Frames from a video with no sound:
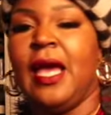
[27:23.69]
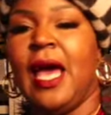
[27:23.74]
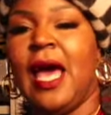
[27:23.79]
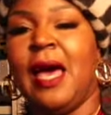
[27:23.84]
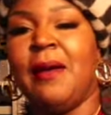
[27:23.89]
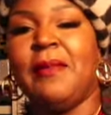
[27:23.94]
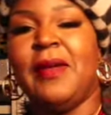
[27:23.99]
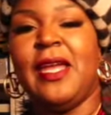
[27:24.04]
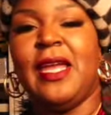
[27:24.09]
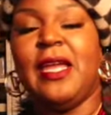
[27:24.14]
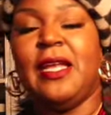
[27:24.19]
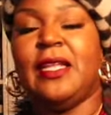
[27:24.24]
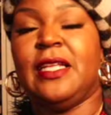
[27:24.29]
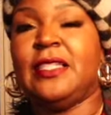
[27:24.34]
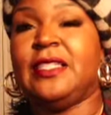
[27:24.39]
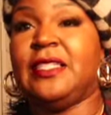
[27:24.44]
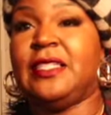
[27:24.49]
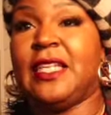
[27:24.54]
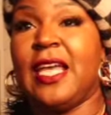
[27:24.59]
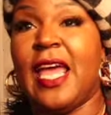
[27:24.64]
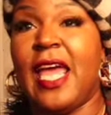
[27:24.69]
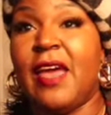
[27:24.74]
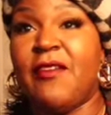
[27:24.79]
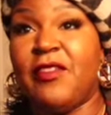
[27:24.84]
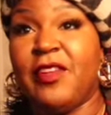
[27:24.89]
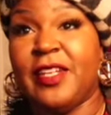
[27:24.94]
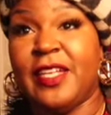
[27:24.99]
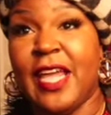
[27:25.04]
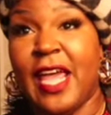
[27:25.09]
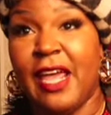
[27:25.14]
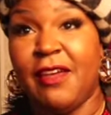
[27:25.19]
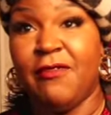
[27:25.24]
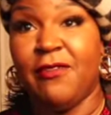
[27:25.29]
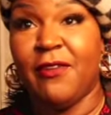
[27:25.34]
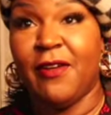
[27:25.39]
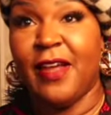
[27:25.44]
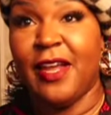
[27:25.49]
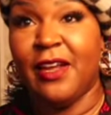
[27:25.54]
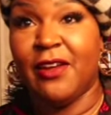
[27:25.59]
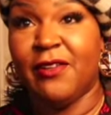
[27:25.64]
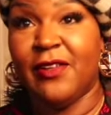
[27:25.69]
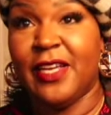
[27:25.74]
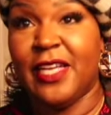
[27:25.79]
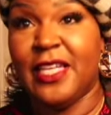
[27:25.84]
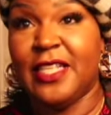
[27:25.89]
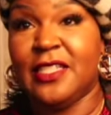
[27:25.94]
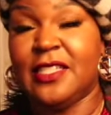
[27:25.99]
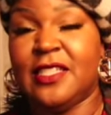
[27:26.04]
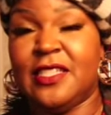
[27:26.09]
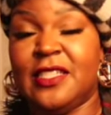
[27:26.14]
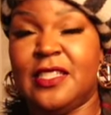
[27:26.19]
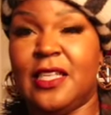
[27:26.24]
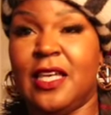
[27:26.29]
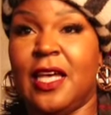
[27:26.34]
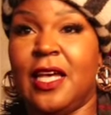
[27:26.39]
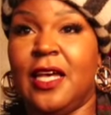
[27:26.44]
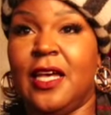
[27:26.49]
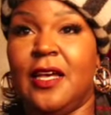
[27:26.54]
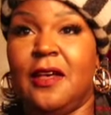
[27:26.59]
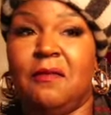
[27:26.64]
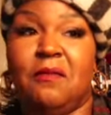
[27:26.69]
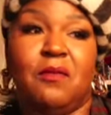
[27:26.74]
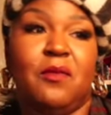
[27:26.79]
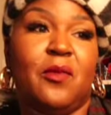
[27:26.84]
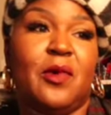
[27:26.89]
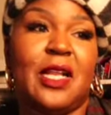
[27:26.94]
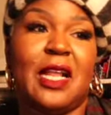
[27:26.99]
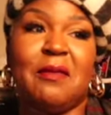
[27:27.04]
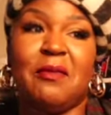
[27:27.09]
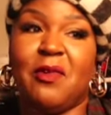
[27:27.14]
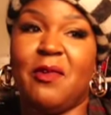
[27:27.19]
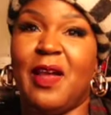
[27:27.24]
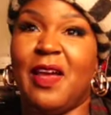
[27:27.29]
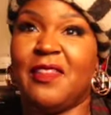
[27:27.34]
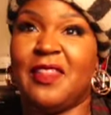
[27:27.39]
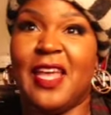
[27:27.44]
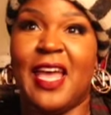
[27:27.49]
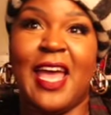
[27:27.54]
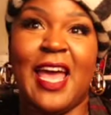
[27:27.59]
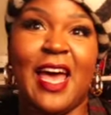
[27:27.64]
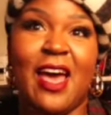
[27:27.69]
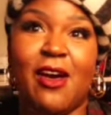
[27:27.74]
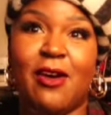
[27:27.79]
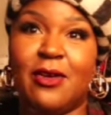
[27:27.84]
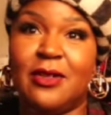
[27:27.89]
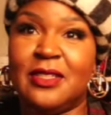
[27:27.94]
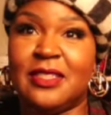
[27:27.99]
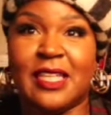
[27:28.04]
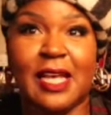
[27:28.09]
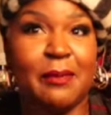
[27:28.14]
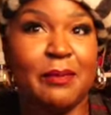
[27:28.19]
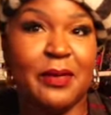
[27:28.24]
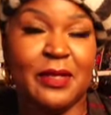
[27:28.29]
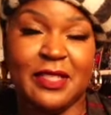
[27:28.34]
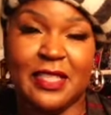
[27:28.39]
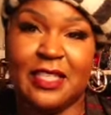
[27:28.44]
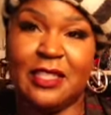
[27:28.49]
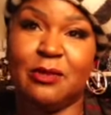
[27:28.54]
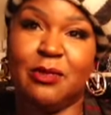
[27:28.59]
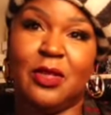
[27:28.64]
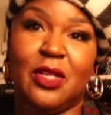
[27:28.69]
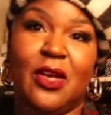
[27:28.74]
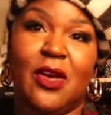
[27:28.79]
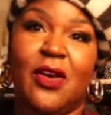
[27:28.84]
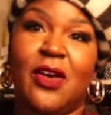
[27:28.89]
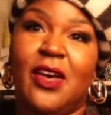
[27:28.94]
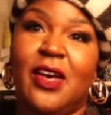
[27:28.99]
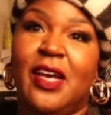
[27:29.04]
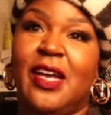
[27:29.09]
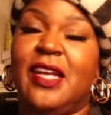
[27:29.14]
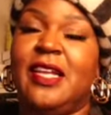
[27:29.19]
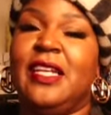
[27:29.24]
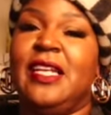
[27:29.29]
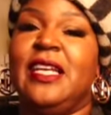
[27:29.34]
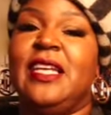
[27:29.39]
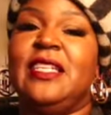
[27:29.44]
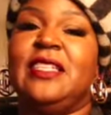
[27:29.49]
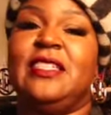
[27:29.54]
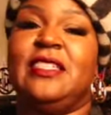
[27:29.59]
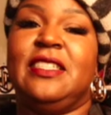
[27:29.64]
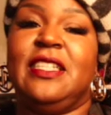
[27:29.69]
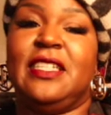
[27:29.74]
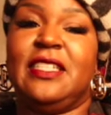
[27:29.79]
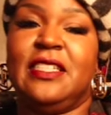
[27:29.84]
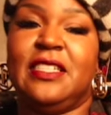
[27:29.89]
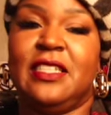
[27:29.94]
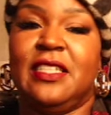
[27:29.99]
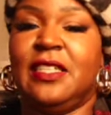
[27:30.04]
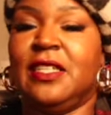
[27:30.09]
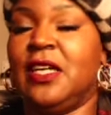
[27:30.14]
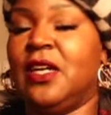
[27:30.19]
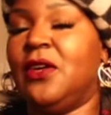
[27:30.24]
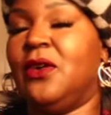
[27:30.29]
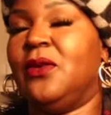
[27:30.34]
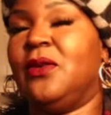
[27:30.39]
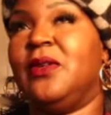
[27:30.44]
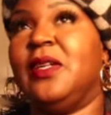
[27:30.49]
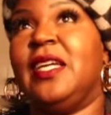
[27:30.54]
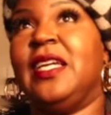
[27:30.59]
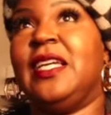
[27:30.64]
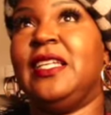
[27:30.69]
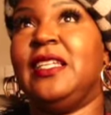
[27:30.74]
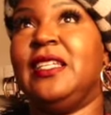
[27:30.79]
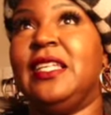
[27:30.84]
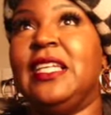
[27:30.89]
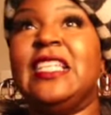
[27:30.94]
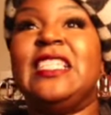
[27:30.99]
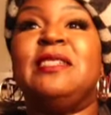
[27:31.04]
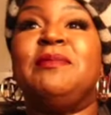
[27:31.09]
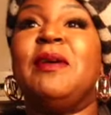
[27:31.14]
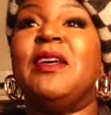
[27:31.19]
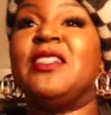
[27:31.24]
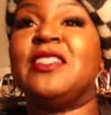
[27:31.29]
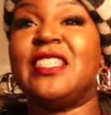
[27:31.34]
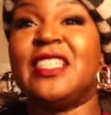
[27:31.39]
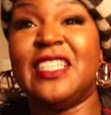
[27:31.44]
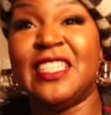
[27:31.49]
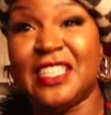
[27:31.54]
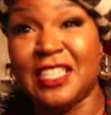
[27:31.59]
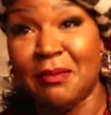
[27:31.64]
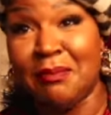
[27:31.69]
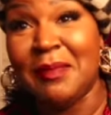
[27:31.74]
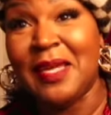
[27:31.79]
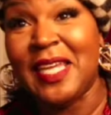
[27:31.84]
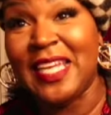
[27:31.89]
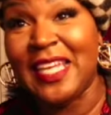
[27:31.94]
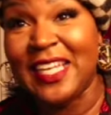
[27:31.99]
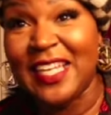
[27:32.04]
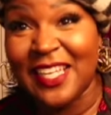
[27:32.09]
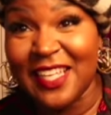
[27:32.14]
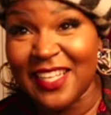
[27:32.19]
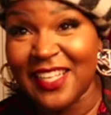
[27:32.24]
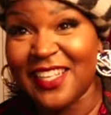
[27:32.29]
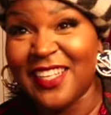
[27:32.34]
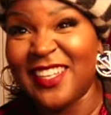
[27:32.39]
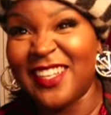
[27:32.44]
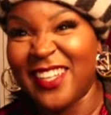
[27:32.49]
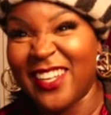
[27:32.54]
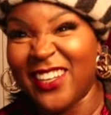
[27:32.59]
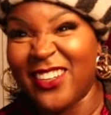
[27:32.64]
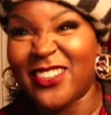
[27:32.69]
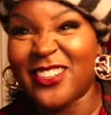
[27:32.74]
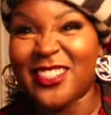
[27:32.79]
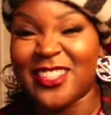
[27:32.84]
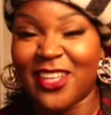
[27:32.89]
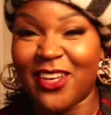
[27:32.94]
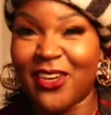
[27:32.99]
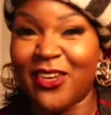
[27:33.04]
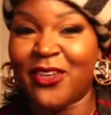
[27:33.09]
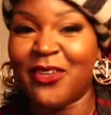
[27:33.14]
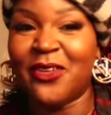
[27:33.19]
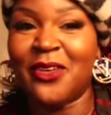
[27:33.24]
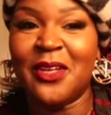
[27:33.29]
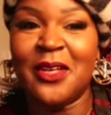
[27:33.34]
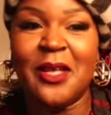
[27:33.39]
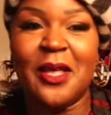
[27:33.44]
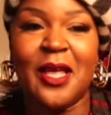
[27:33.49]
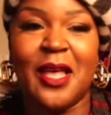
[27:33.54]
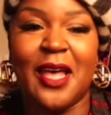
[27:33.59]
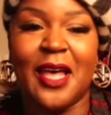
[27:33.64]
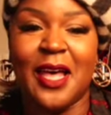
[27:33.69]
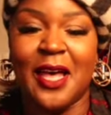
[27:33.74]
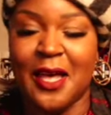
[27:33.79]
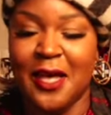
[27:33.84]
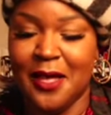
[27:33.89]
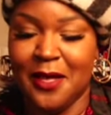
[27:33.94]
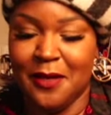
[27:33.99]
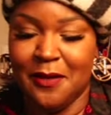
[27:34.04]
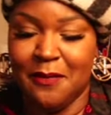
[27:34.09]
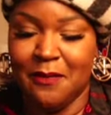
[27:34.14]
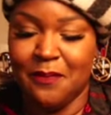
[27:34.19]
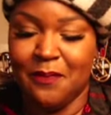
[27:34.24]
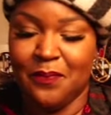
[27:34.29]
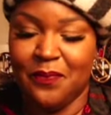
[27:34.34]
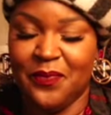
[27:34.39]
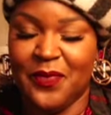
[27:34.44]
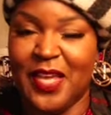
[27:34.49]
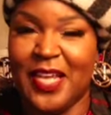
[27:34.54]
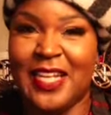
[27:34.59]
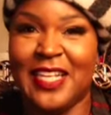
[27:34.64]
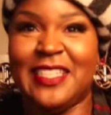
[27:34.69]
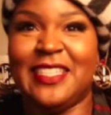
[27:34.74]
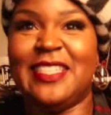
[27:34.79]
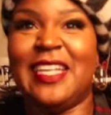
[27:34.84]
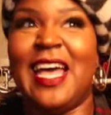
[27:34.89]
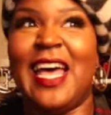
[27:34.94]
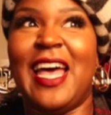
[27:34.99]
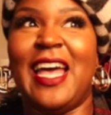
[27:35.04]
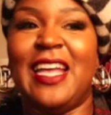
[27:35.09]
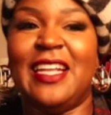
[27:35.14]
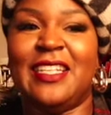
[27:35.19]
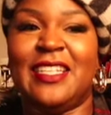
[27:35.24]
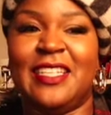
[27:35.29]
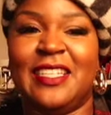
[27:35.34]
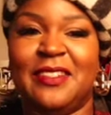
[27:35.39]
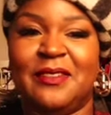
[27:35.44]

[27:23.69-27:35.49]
I mean, this is an everyday fragrance. When I'm around the house, I put this one on. It's just, you know, it smells good to me, you know, so, and it's not